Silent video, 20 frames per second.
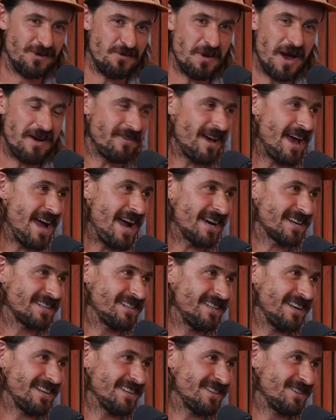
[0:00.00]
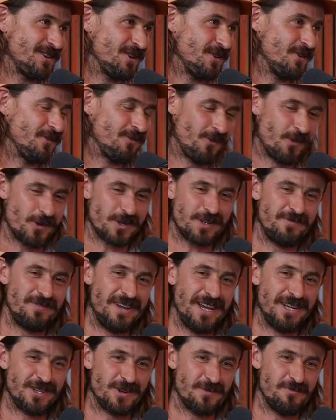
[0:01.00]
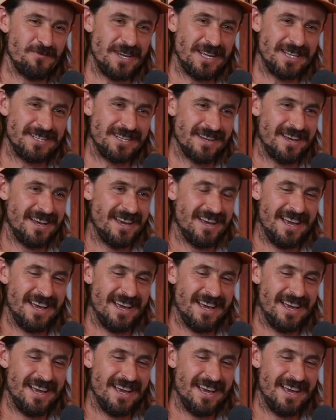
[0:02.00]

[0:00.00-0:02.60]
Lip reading: You have access to Force of Nature meats